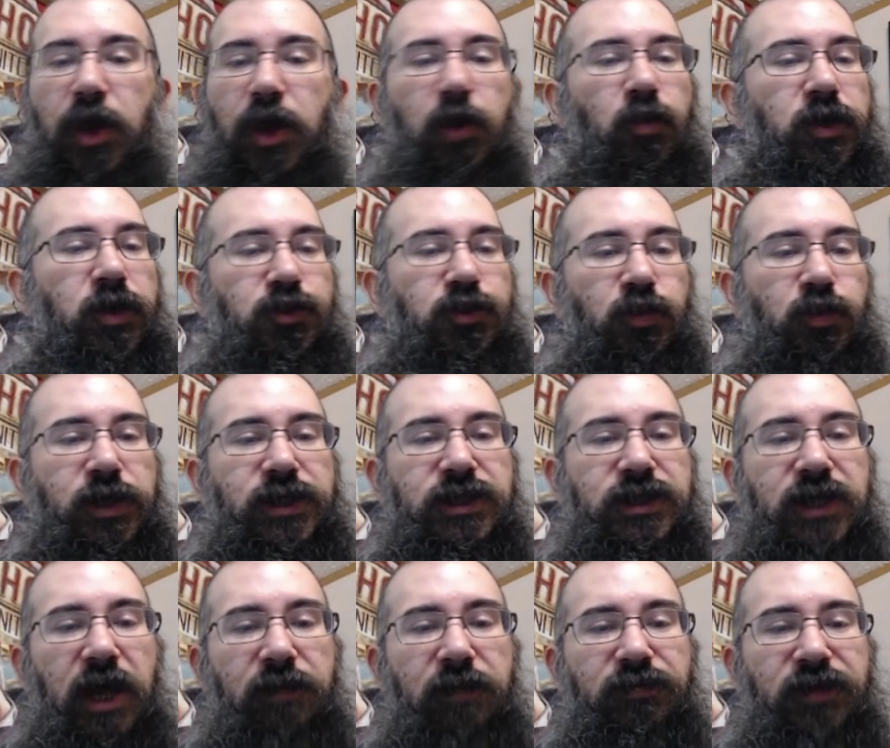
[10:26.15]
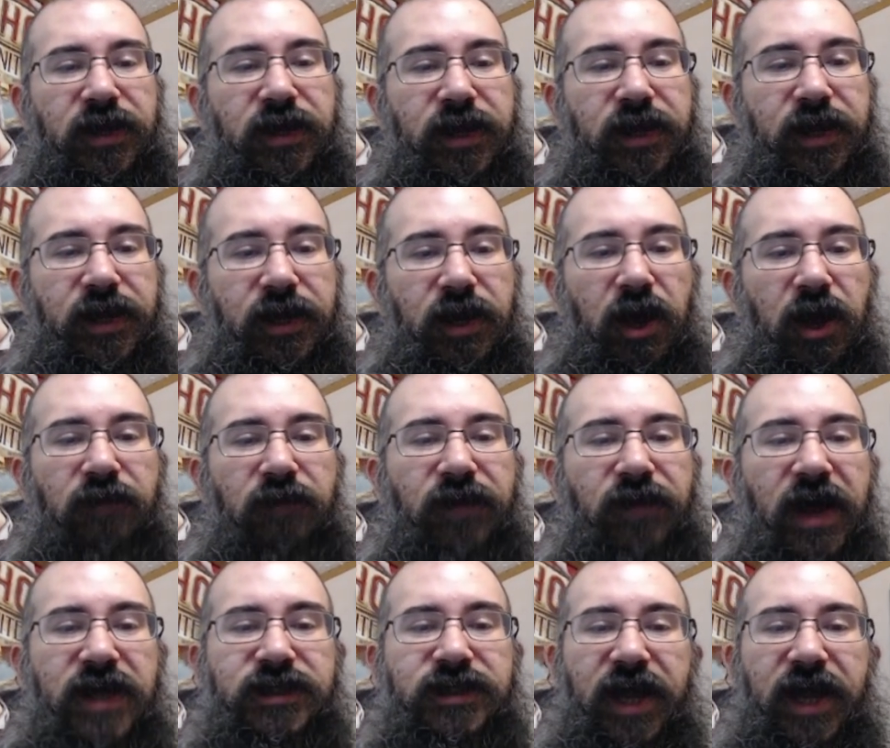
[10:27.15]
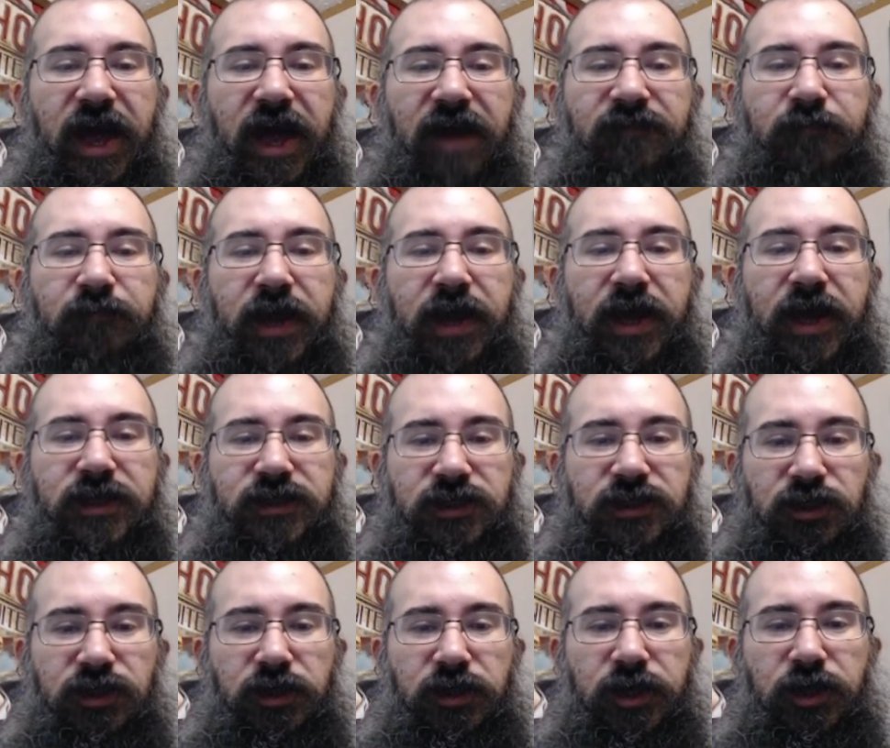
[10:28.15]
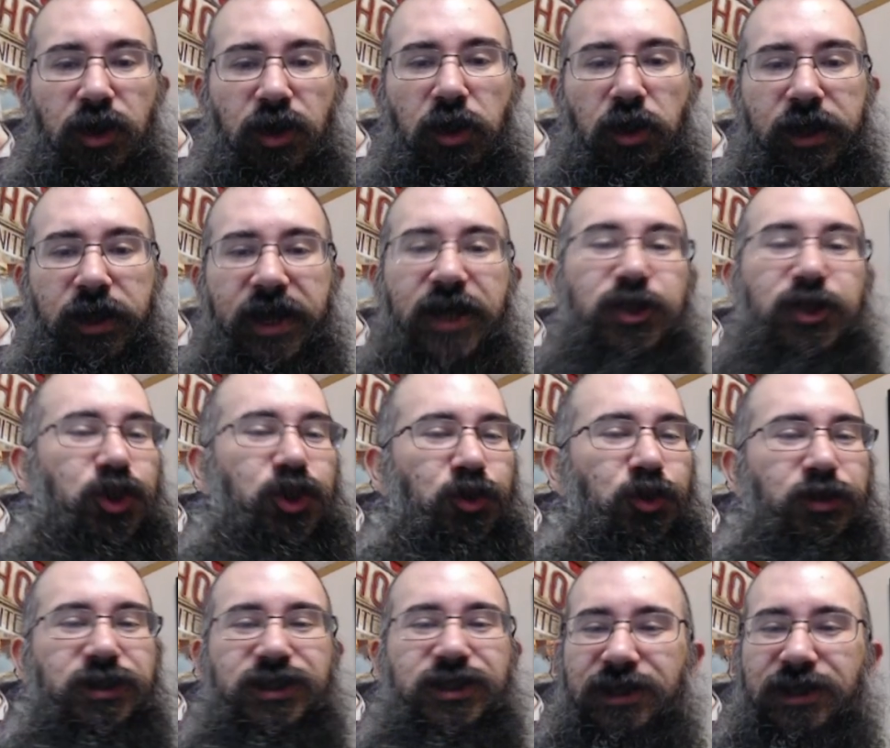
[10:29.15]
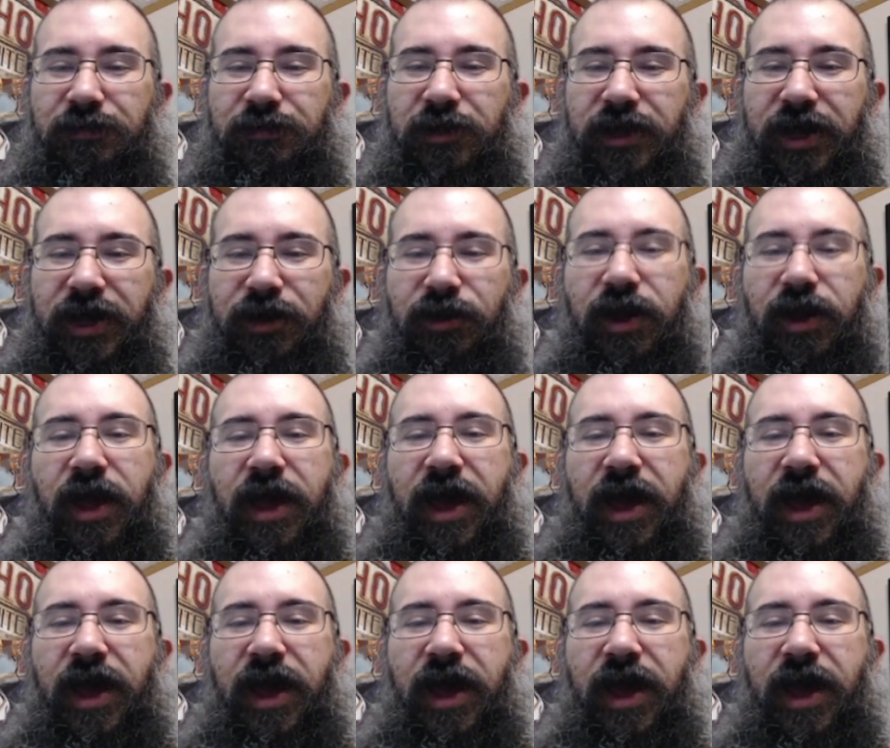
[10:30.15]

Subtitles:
which we stopped thinking of as a FPS and started calling a Judas simulator.